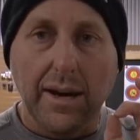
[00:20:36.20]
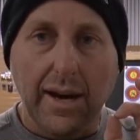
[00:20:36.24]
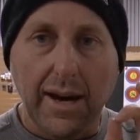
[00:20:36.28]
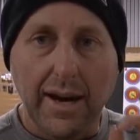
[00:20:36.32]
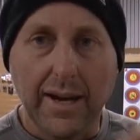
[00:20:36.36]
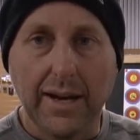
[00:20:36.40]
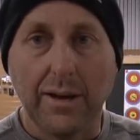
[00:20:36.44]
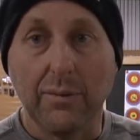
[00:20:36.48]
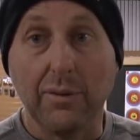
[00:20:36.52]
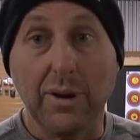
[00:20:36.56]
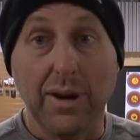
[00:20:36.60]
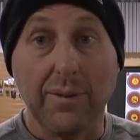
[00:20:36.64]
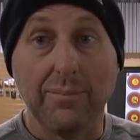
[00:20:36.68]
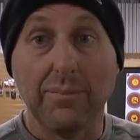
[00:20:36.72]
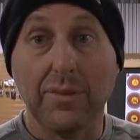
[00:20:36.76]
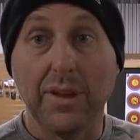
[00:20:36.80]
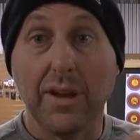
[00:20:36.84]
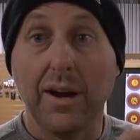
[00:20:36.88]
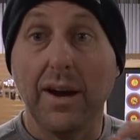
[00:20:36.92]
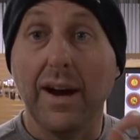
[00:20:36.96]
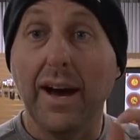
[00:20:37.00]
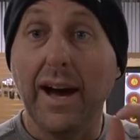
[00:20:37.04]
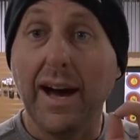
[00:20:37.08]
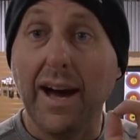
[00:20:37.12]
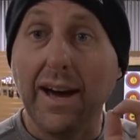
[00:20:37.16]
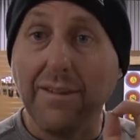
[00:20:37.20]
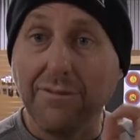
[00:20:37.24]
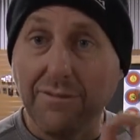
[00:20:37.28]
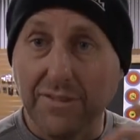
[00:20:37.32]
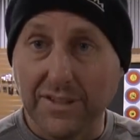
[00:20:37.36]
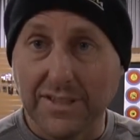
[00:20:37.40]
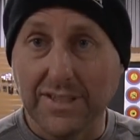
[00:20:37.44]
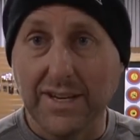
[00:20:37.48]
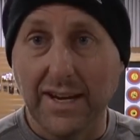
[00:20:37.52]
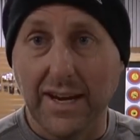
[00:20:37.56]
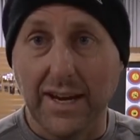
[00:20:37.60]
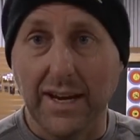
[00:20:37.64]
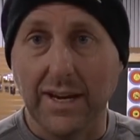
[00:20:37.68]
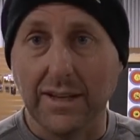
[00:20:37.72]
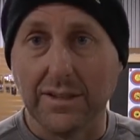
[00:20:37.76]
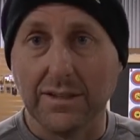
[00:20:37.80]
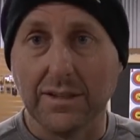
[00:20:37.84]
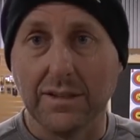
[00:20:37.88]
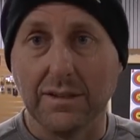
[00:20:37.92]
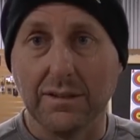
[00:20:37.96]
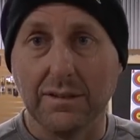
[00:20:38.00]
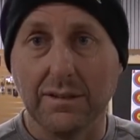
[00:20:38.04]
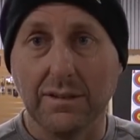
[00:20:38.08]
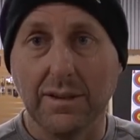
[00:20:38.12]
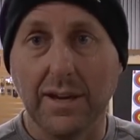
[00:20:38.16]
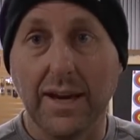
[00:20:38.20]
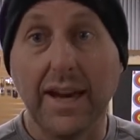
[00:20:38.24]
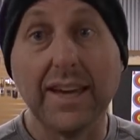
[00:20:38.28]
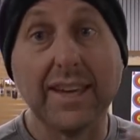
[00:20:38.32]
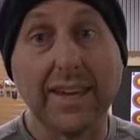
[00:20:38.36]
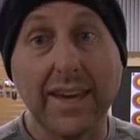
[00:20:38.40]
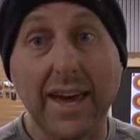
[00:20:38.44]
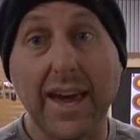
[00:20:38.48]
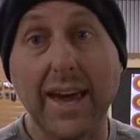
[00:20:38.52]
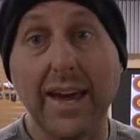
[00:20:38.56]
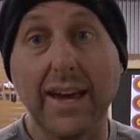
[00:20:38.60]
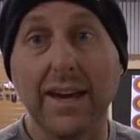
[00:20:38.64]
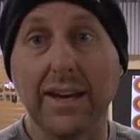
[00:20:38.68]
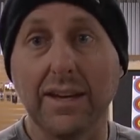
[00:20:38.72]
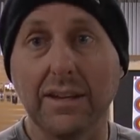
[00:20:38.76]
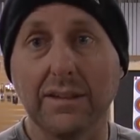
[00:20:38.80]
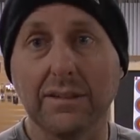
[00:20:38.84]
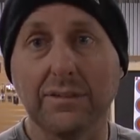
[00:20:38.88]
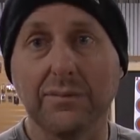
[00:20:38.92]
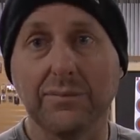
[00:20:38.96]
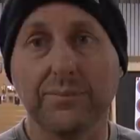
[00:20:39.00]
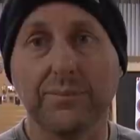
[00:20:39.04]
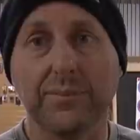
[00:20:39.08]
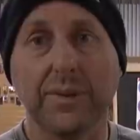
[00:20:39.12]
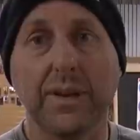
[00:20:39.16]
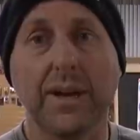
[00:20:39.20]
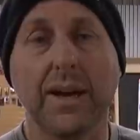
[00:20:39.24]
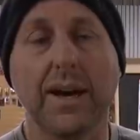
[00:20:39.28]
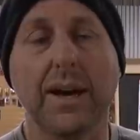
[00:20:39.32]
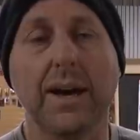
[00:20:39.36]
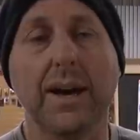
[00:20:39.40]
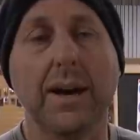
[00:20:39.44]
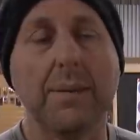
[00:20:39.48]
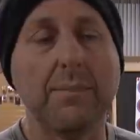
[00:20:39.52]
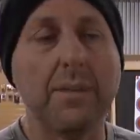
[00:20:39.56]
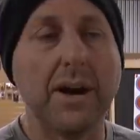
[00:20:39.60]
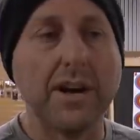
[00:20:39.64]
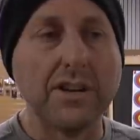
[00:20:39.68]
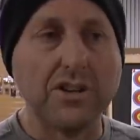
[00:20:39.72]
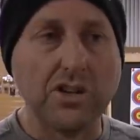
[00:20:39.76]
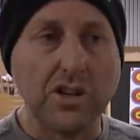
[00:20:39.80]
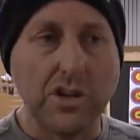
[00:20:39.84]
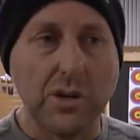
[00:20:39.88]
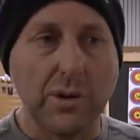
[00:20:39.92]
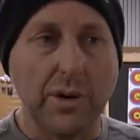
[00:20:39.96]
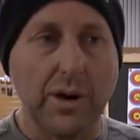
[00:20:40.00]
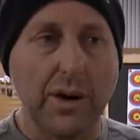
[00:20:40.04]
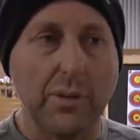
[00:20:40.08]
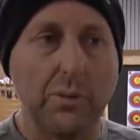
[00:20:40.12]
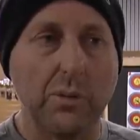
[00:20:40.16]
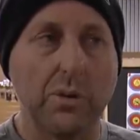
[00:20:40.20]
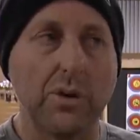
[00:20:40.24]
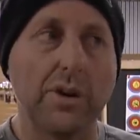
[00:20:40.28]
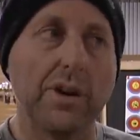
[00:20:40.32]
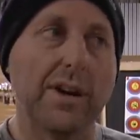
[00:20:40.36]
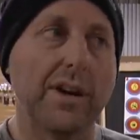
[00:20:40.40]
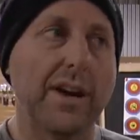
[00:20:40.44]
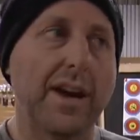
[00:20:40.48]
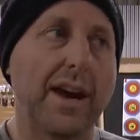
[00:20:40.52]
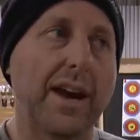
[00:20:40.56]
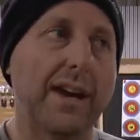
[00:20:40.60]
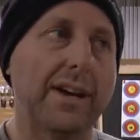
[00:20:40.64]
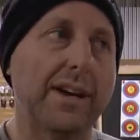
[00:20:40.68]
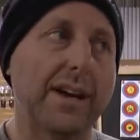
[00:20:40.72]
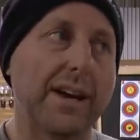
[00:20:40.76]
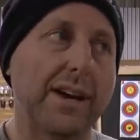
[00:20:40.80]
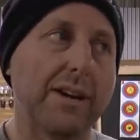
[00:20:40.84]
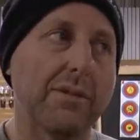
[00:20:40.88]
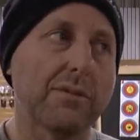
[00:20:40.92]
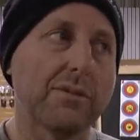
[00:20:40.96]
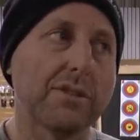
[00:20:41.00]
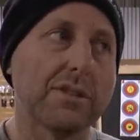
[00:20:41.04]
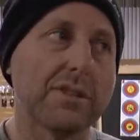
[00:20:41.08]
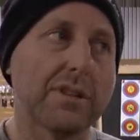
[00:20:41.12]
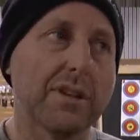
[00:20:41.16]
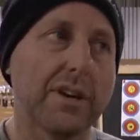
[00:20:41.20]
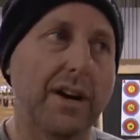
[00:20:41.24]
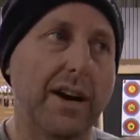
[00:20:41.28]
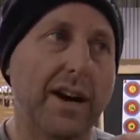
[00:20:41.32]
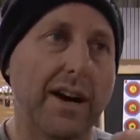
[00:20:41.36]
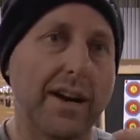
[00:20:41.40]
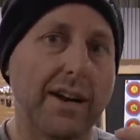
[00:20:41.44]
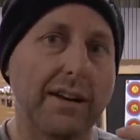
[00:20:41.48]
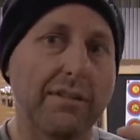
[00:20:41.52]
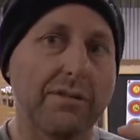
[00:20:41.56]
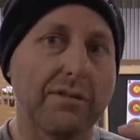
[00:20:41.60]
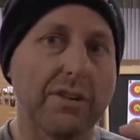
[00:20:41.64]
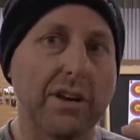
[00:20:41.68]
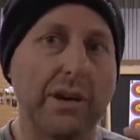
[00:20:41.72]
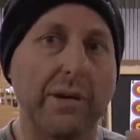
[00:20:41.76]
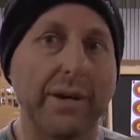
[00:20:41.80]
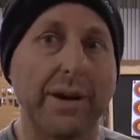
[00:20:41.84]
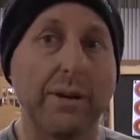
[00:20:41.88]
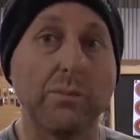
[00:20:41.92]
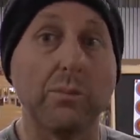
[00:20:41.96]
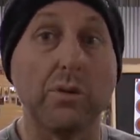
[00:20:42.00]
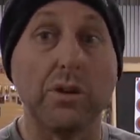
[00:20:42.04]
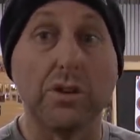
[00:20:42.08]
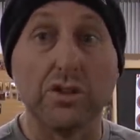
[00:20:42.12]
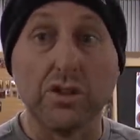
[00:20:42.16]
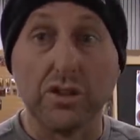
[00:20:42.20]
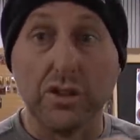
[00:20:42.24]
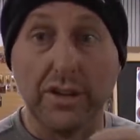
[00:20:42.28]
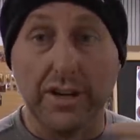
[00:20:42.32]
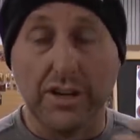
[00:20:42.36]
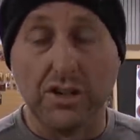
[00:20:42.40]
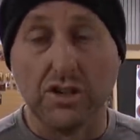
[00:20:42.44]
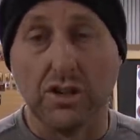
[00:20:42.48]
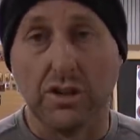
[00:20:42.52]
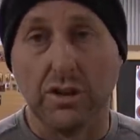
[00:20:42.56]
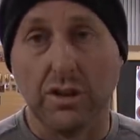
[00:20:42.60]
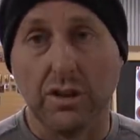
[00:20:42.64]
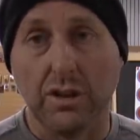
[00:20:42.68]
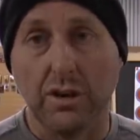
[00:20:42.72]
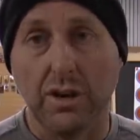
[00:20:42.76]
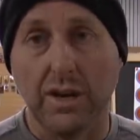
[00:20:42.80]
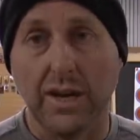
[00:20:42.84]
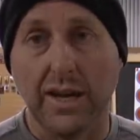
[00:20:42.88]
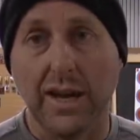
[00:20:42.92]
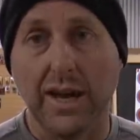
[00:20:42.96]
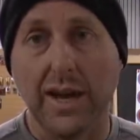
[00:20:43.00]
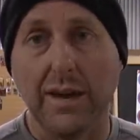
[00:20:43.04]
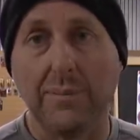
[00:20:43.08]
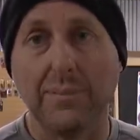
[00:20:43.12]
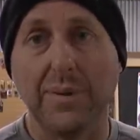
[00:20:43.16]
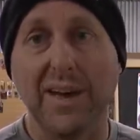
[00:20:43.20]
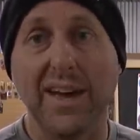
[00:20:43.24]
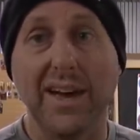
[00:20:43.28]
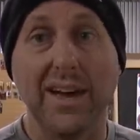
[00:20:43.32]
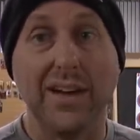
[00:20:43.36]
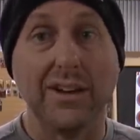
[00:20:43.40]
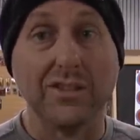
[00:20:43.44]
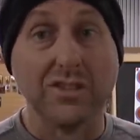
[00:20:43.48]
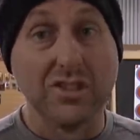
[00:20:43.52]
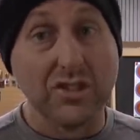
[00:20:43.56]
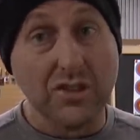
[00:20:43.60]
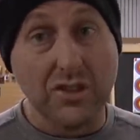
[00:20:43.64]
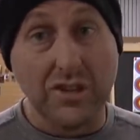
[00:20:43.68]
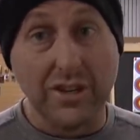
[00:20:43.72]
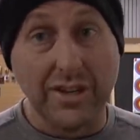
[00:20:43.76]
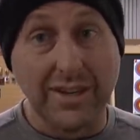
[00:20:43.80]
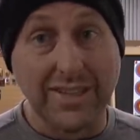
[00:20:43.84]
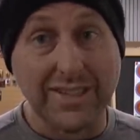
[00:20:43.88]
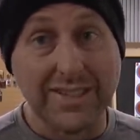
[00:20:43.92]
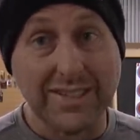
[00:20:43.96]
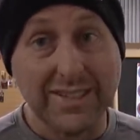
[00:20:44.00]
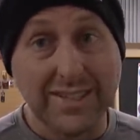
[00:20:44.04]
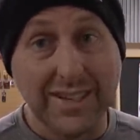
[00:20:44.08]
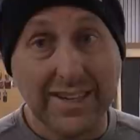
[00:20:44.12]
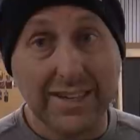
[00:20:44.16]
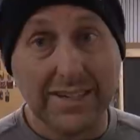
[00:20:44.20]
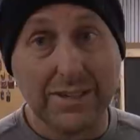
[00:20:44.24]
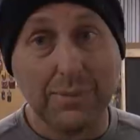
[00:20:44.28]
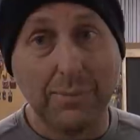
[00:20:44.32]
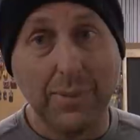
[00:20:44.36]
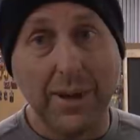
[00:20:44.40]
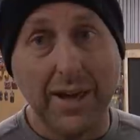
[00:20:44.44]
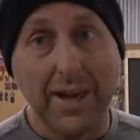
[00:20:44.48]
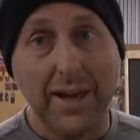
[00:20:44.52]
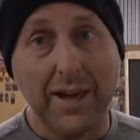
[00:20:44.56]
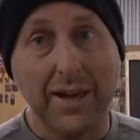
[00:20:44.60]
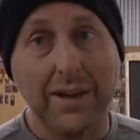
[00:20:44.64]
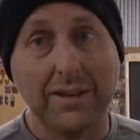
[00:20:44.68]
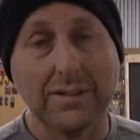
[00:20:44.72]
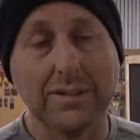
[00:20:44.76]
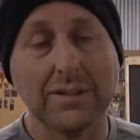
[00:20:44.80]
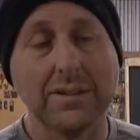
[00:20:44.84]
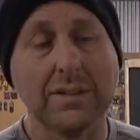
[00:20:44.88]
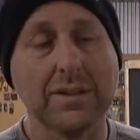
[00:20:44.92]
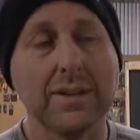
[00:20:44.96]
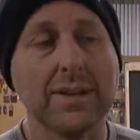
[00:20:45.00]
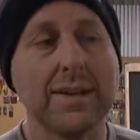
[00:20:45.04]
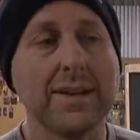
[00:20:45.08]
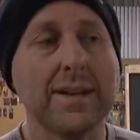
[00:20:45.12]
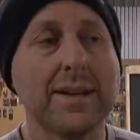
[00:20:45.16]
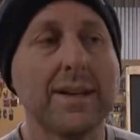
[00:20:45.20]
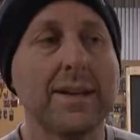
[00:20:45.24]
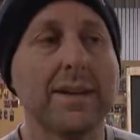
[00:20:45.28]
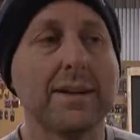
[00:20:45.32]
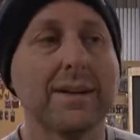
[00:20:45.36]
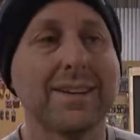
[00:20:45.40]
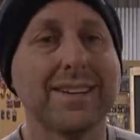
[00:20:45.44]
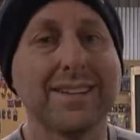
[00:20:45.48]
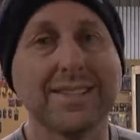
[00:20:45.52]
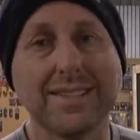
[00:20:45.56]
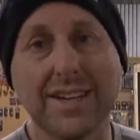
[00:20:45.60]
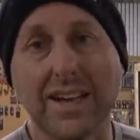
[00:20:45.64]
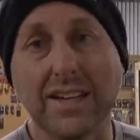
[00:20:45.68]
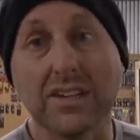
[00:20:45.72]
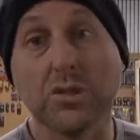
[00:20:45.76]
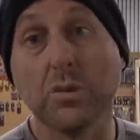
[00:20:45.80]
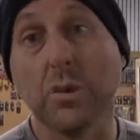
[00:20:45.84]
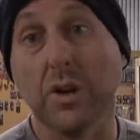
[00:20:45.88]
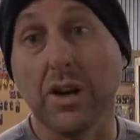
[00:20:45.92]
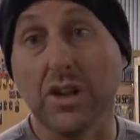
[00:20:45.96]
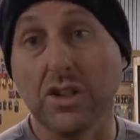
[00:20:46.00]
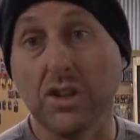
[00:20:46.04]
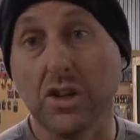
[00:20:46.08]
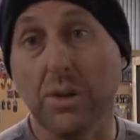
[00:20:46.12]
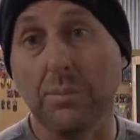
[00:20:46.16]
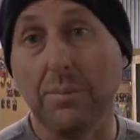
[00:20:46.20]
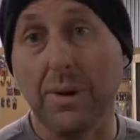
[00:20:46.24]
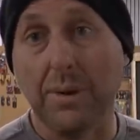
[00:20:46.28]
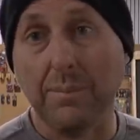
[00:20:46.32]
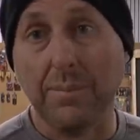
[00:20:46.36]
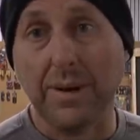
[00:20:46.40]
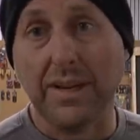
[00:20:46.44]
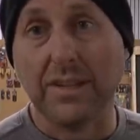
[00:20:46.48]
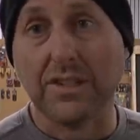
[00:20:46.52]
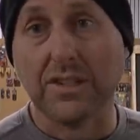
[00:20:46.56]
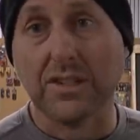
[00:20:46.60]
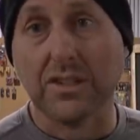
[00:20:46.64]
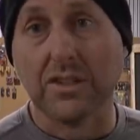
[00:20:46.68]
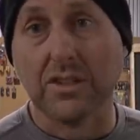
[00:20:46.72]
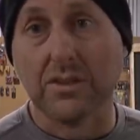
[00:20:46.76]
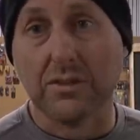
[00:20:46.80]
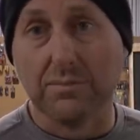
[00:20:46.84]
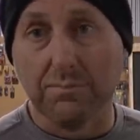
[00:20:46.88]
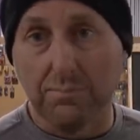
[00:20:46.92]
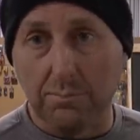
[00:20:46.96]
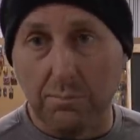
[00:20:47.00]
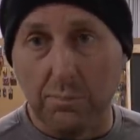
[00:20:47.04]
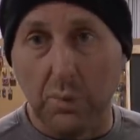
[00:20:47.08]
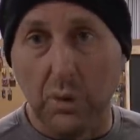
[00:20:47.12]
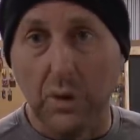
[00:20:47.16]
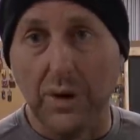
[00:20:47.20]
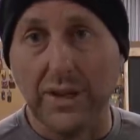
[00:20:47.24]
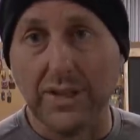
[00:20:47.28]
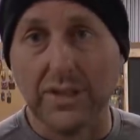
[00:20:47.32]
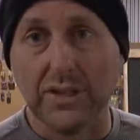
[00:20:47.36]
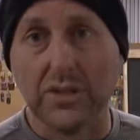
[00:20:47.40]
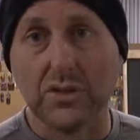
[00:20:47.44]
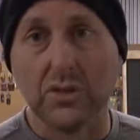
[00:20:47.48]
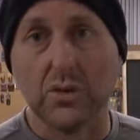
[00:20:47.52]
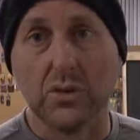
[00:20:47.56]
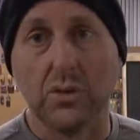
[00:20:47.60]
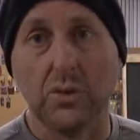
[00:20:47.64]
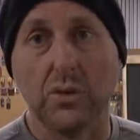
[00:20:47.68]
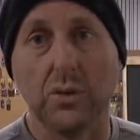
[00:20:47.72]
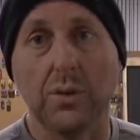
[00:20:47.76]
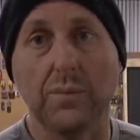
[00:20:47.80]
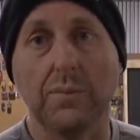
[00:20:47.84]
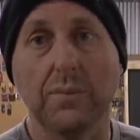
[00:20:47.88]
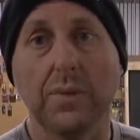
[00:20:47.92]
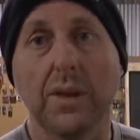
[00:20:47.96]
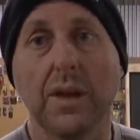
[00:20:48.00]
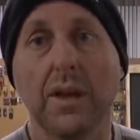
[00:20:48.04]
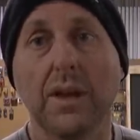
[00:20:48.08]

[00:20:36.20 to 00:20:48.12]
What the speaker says: anyway, I fatigued again. I knew I would, and I was kind of going, well, should I shoot 38 pounds, 36 pounds? Because that's where I shot my best point score.